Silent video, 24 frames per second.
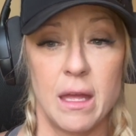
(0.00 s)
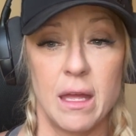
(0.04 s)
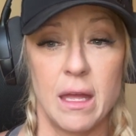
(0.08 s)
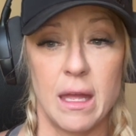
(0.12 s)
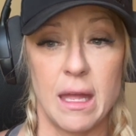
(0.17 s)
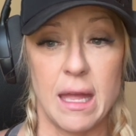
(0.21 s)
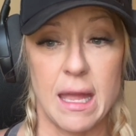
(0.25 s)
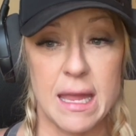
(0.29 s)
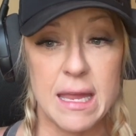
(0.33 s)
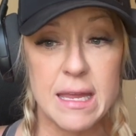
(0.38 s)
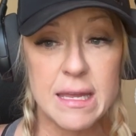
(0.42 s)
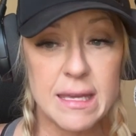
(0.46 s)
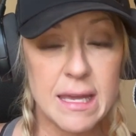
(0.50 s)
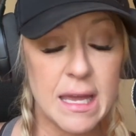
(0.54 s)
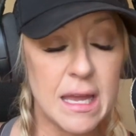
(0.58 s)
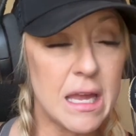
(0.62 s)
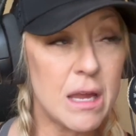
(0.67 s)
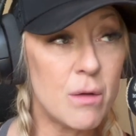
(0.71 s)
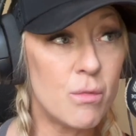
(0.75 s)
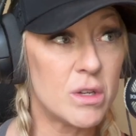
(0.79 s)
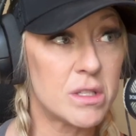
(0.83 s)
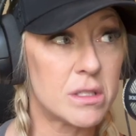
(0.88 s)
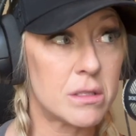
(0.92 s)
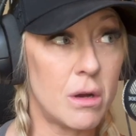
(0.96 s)

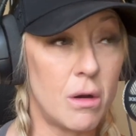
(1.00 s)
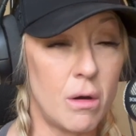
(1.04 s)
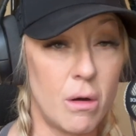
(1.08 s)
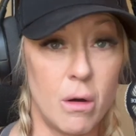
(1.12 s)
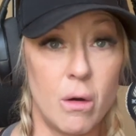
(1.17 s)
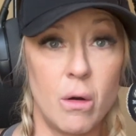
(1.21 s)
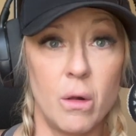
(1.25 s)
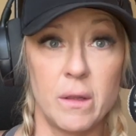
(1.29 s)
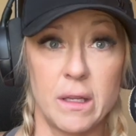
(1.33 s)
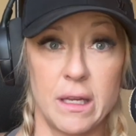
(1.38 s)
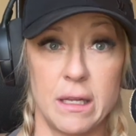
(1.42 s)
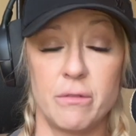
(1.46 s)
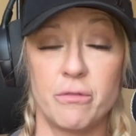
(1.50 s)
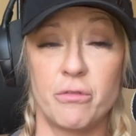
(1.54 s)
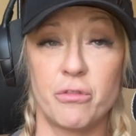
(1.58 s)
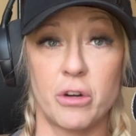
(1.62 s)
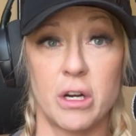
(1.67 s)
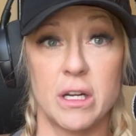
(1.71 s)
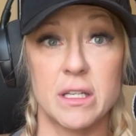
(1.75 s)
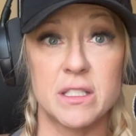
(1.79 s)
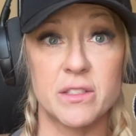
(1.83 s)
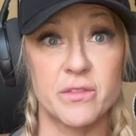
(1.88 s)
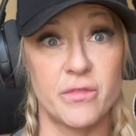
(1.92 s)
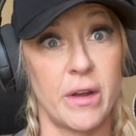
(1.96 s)
8K was all in for
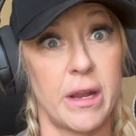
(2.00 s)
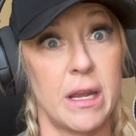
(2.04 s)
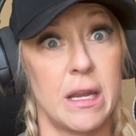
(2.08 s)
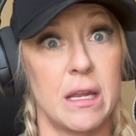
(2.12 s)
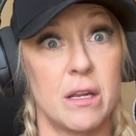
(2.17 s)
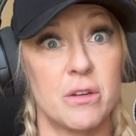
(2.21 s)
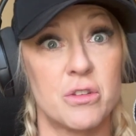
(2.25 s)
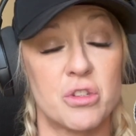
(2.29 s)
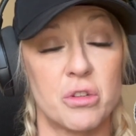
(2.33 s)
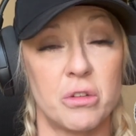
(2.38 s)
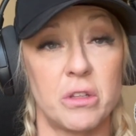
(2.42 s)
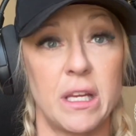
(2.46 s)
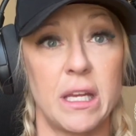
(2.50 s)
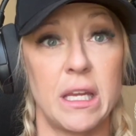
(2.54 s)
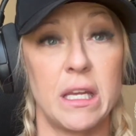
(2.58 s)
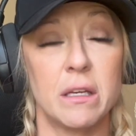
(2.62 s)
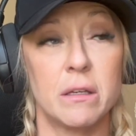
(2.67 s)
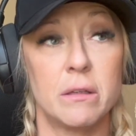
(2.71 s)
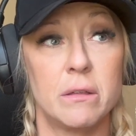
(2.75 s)
us financially.